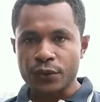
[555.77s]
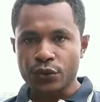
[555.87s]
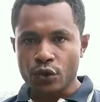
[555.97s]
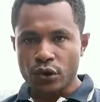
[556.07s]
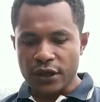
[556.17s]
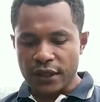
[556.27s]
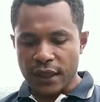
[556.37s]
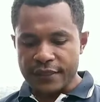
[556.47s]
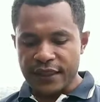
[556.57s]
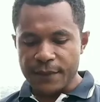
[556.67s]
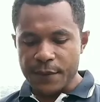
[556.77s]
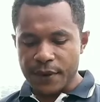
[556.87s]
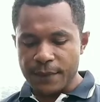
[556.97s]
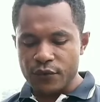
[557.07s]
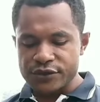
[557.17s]
Okay. Time I'm
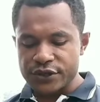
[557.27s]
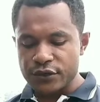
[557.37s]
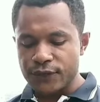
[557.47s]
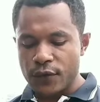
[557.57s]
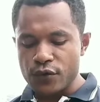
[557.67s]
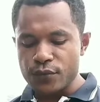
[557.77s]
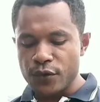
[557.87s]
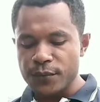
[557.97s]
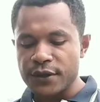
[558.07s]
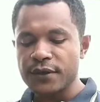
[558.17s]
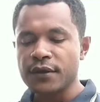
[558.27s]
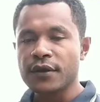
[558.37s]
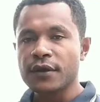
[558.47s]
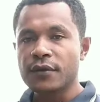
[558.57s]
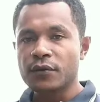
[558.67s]
come going to the phone blow me.
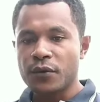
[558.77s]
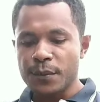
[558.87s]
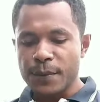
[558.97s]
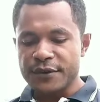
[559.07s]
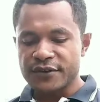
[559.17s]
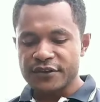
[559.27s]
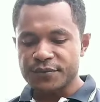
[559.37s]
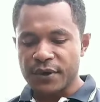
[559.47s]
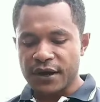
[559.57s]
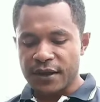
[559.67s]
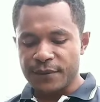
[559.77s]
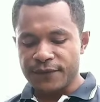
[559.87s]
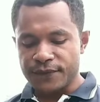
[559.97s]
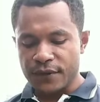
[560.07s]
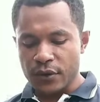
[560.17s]
One message back
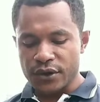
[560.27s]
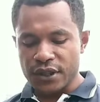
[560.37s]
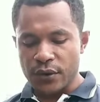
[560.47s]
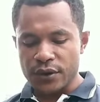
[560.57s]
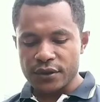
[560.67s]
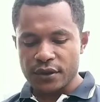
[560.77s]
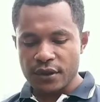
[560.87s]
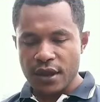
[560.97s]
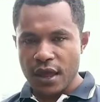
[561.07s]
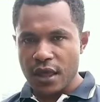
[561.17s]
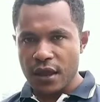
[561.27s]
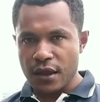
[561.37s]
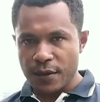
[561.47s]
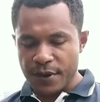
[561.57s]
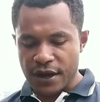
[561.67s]
if now it.
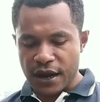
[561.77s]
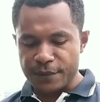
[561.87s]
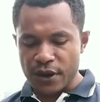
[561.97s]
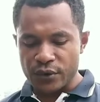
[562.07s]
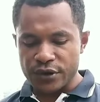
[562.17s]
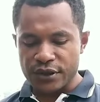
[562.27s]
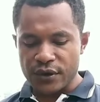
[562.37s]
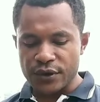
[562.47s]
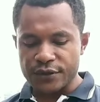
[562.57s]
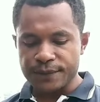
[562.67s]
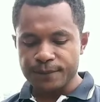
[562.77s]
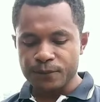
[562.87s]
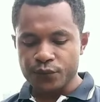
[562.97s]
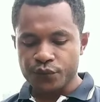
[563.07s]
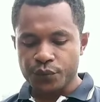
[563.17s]
Number come now it.
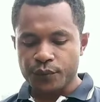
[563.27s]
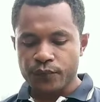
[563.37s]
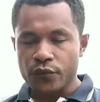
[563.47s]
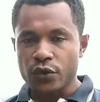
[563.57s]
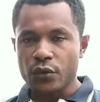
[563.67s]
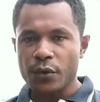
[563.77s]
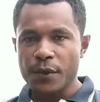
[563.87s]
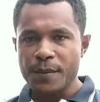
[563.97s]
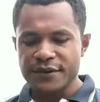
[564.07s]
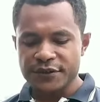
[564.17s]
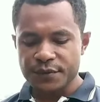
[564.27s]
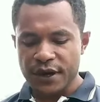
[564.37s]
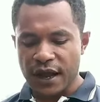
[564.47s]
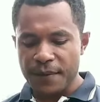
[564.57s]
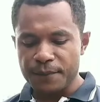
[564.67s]
The message
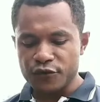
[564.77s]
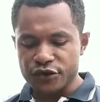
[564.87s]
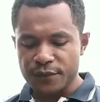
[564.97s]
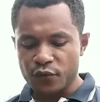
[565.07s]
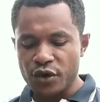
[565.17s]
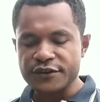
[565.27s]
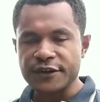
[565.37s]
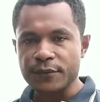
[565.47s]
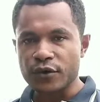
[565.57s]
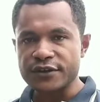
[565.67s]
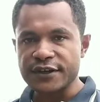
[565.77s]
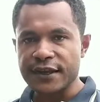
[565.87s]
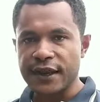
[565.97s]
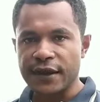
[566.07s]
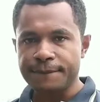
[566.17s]
back come Muslim going
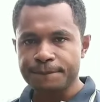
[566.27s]
there.